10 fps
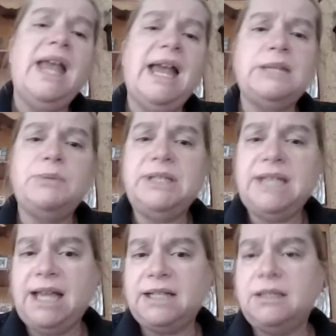Asthma
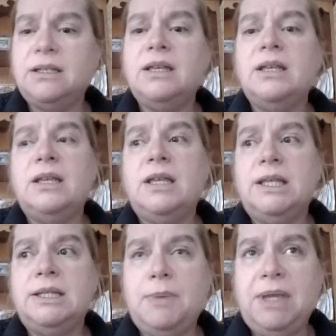attacks,
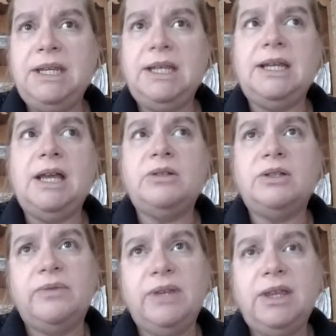depending on how
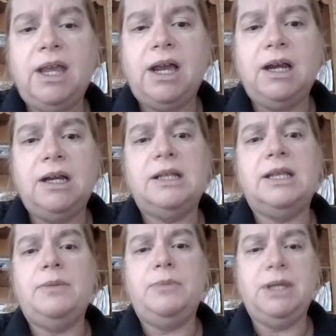severe they are,
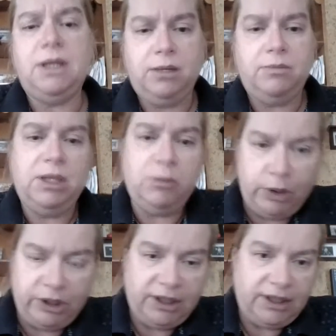can become
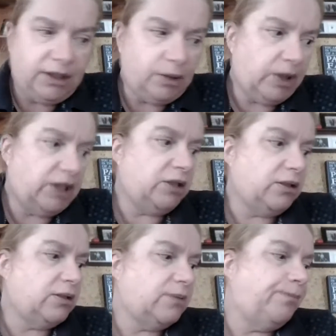emergent
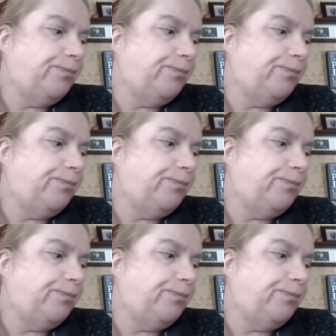situations.